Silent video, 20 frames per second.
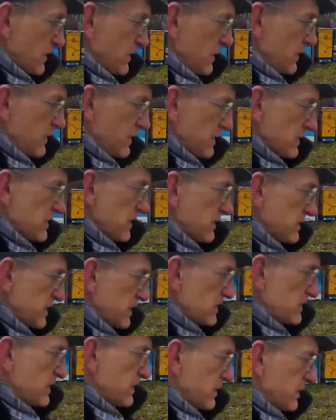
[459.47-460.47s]
yes, as I
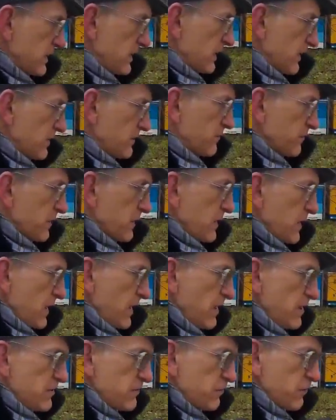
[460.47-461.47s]
said here,
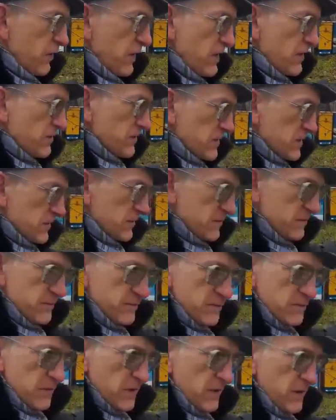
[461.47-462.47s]
8 frames
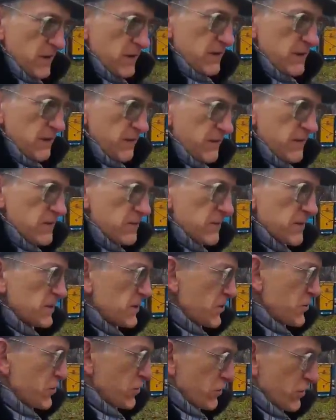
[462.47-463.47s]
in this
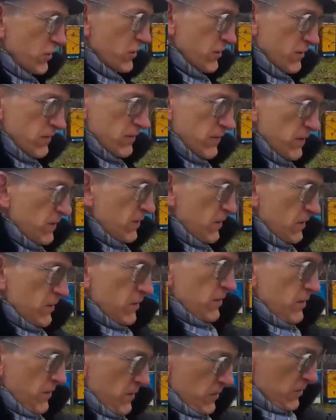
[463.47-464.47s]
position.
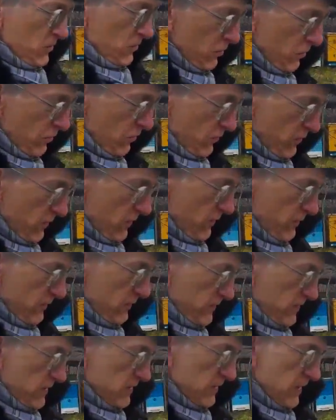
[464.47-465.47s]
So
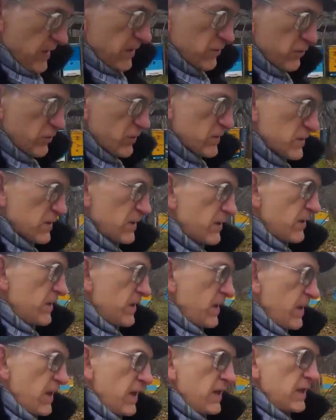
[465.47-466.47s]
this is entrance.
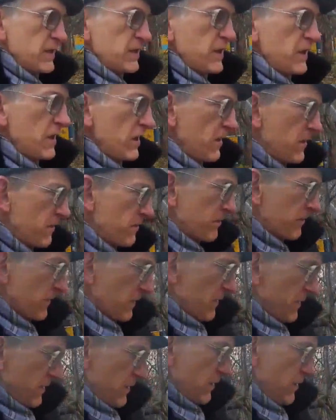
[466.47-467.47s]
And here,
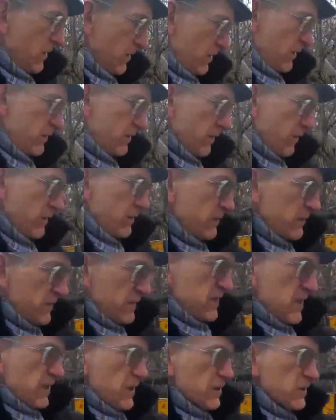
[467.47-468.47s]
in the
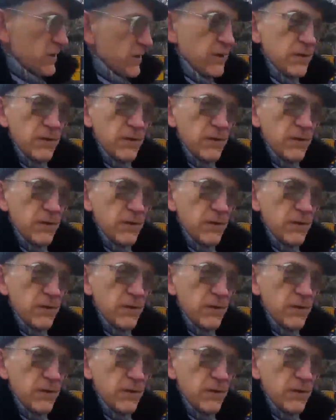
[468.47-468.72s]
second